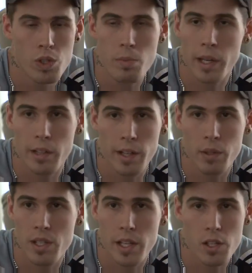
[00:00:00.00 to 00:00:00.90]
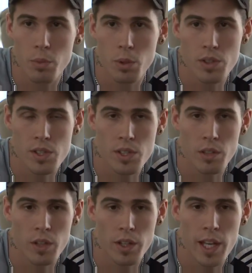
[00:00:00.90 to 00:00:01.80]
all just mucking around with tennis balls and
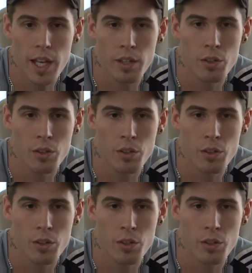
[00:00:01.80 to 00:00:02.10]
stuff like that,